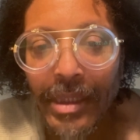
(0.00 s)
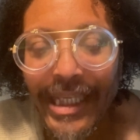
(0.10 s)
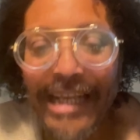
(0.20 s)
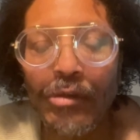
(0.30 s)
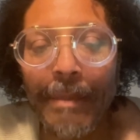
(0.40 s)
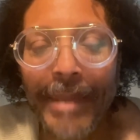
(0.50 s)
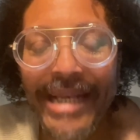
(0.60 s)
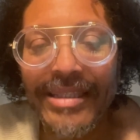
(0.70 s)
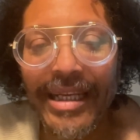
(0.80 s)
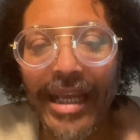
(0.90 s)
That's what
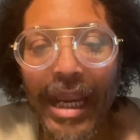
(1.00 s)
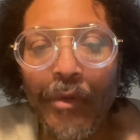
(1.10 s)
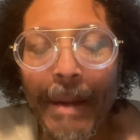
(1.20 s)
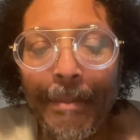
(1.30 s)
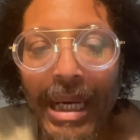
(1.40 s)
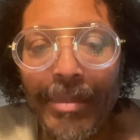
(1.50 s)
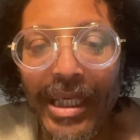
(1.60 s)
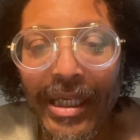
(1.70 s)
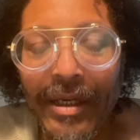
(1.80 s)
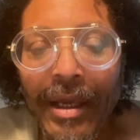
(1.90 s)
makes it a
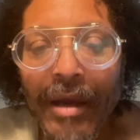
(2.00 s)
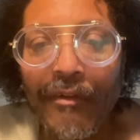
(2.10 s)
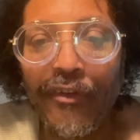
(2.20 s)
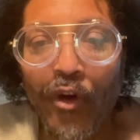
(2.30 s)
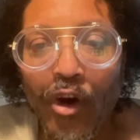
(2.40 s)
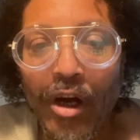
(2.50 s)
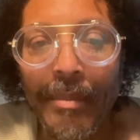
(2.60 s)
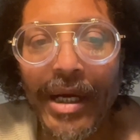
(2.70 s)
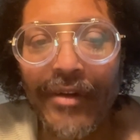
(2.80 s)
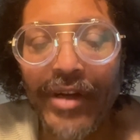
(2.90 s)
Republican
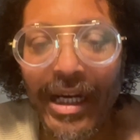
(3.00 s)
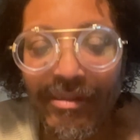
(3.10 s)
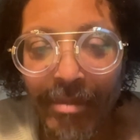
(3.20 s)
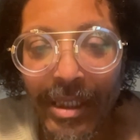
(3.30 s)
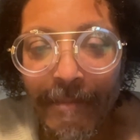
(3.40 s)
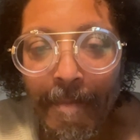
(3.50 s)
form of government.